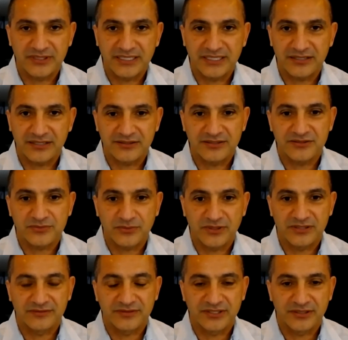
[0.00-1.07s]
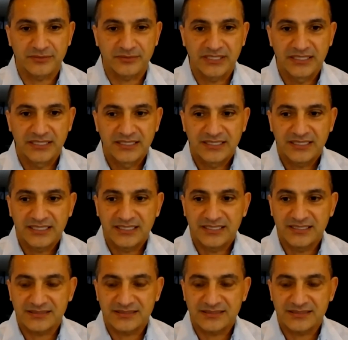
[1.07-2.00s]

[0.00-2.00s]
and Gary's one of them in a